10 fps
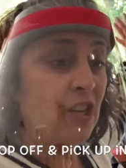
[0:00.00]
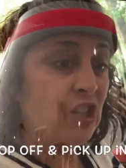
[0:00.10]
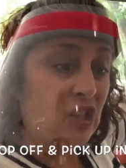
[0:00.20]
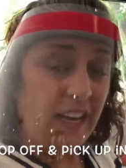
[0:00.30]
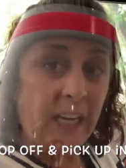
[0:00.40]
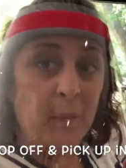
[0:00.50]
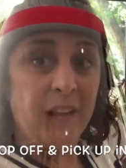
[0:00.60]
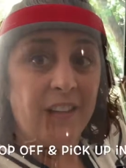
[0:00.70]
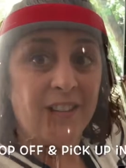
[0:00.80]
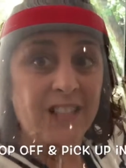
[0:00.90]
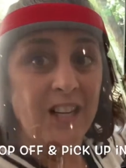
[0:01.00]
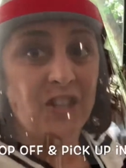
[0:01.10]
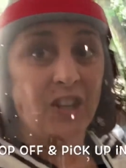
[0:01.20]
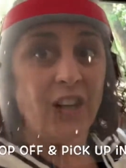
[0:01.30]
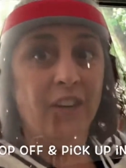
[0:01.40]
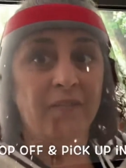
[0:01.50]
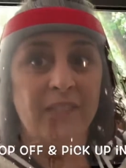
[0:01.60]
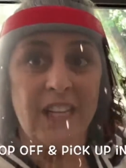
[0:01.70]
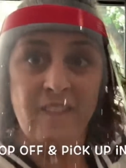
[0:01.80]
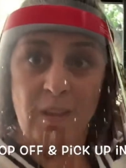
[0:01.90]
Check in with their teacher,
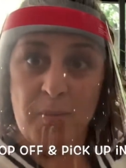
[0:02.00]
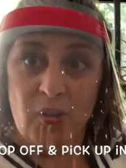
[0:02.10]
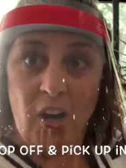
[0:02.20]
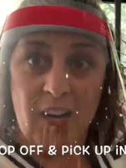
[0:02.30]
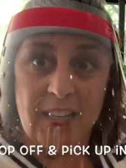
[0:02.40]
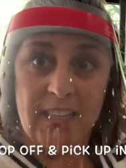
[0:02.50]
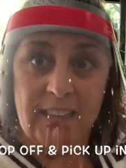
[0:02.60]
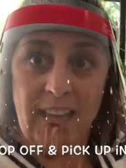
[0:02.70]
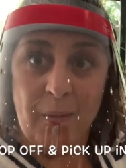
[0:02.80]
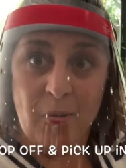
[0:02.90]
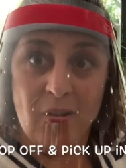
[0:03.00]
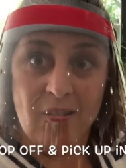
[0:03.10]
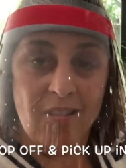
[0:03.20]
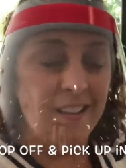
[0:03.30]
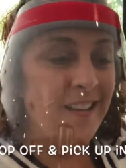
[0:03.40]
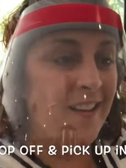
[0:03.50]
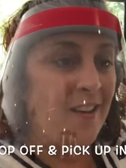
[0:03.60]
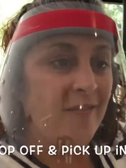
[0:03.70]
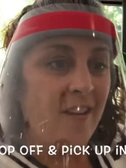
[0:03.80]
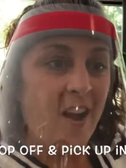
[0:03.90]
give them your guardian label
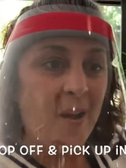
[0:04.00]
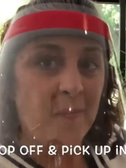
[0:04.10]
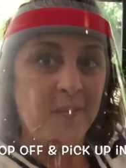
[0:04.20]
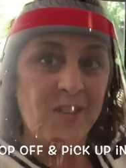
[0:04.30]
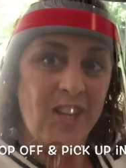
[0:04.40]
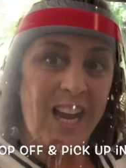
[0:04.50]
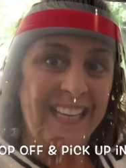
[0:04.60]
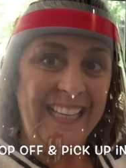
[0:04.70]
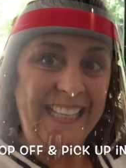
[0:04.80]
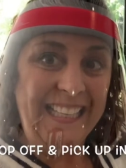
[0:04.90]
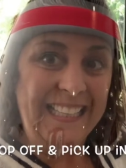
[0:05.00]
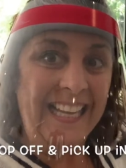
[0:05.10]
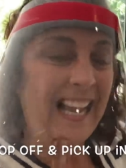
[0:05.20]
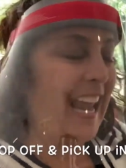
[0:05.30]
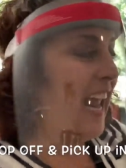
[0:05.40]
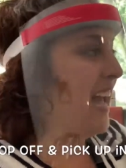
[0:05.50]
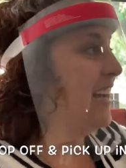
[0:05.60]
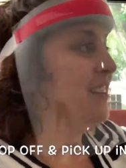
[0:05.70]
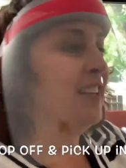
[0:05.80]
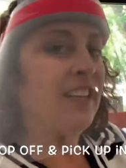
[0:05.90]
from check-in,
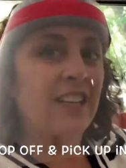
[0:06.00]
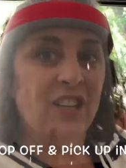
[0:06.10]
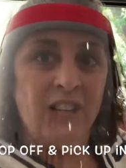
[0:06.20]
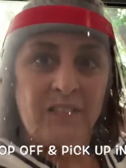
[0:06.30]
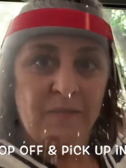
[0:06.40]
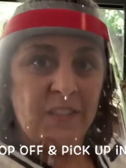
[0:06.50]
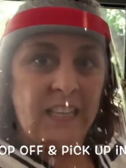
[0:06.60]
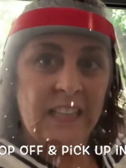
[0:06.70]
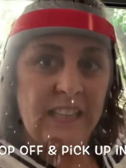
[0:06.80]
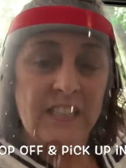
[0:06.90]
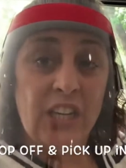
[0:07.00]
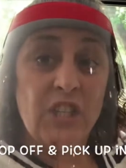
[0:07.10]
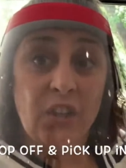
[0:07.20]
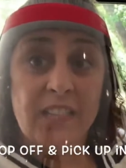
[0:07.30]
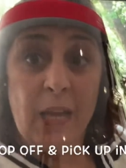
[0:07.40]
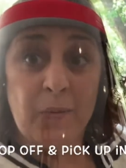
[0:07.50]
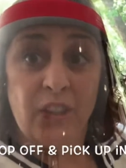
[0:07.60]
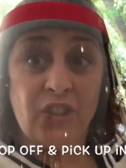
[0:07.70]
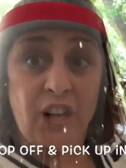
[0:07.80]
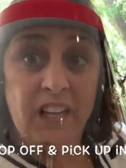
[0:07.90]
and see that the teacher is able to
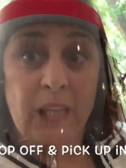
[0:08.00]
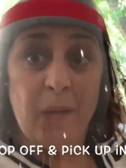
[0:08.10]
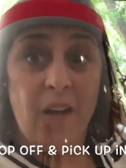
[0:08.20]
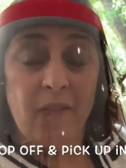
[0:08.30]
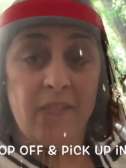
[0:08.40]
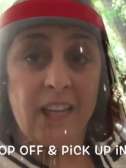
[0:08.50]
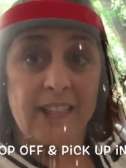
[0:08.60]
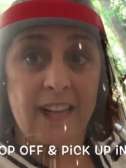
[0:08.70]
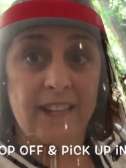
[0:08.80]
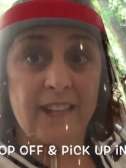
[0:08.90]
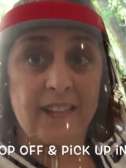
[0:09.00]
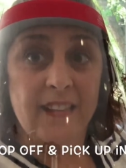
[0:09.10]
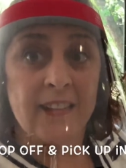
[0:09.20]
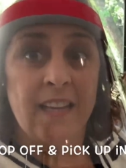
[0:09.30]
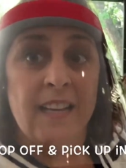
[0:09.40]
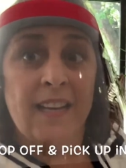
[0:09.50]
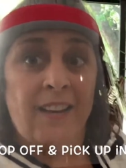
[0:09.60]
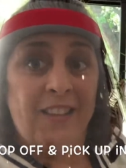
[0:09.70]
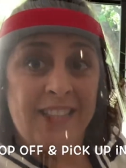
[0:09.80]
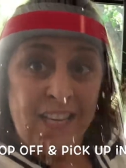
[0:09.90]
check them off of the attendance list.
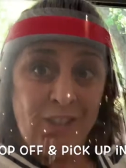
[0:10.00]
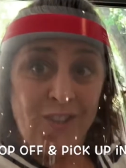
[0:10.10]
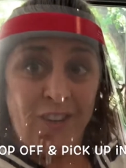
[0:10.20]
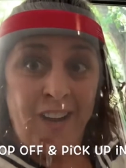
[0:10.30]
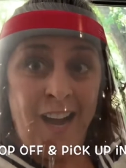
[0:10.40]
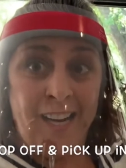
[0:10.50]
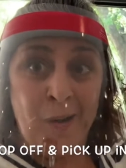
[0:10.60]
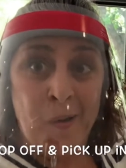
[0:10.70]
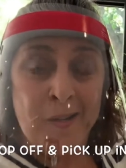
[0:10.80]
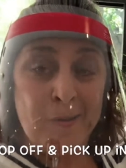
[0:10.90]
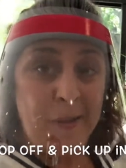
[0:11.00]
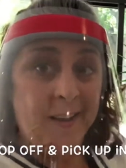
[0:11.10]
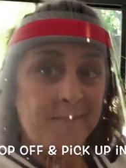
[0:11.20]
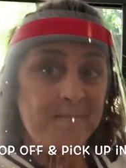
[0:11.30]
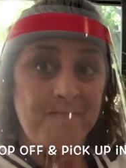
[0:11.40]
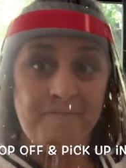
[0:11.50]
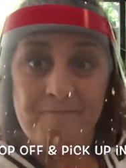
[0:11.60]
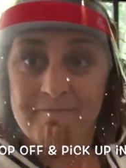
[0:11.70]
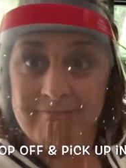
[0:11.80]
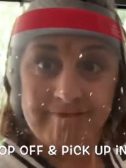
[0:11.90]
The teachers are not gonna wanna spend
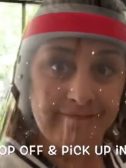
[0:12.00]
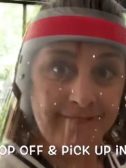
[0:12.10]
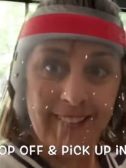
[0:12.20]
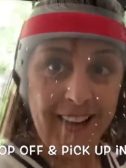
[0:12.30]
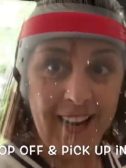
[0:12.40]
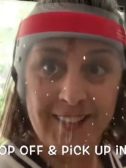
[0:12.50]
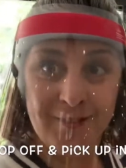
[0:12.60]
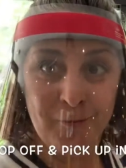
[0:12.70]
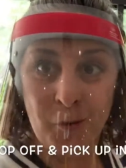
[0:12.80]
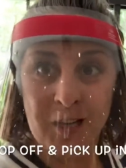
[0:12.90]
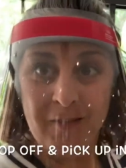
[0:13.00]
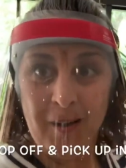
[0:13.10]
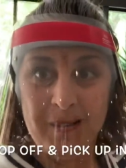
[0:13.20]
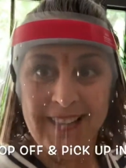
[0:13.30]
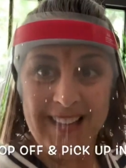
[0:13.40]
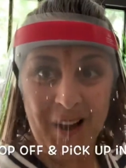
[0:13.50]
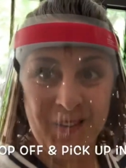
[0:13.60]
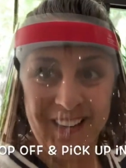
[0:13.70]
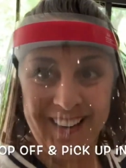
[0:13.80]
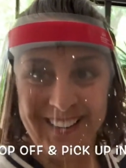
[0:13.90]
the next 45 minutes out
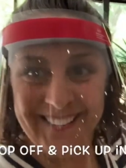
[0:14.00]
there